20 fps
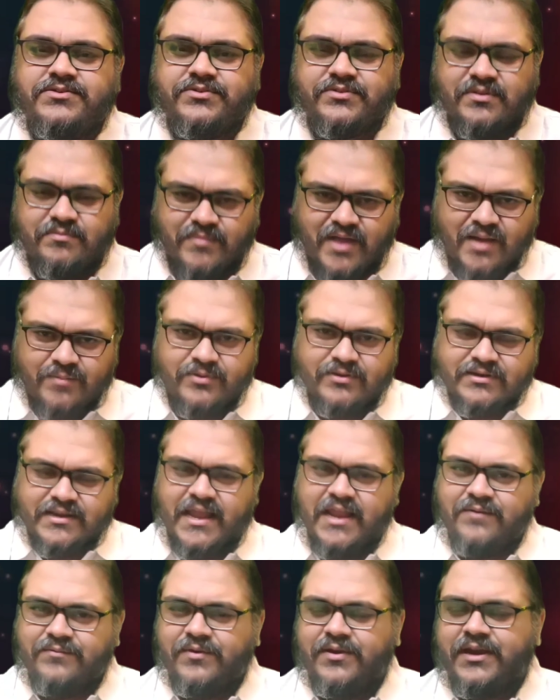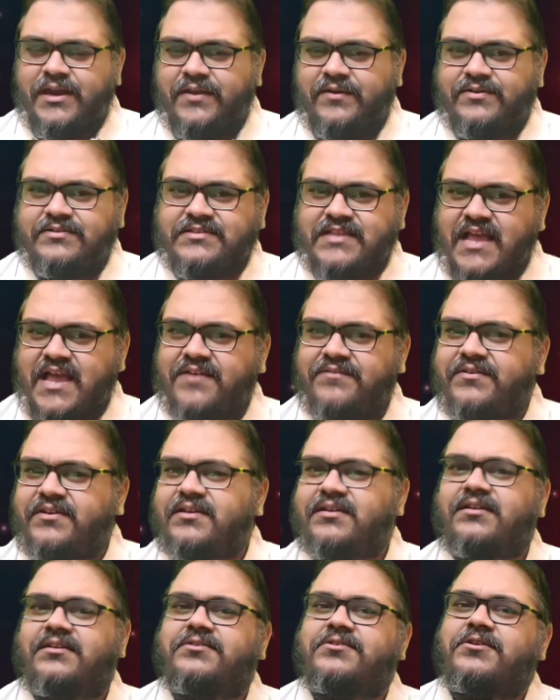So the marble tile one day was
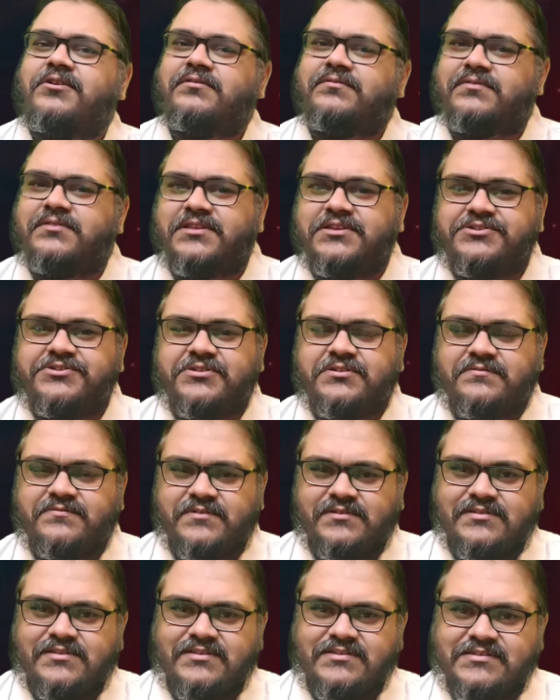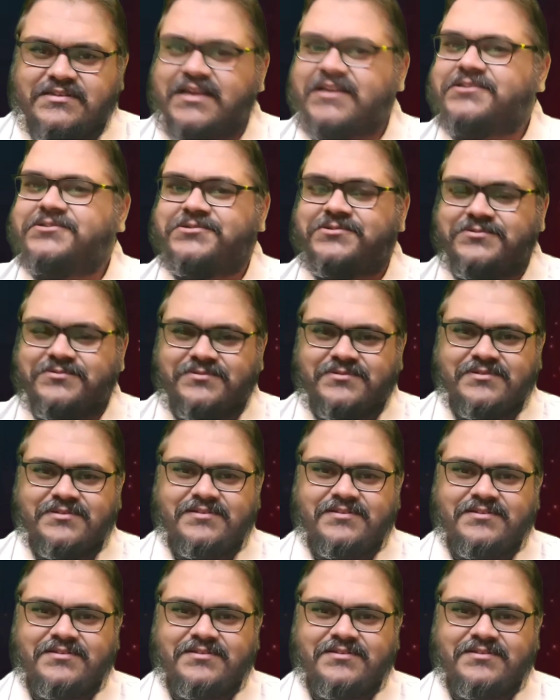having a conversation with the statue.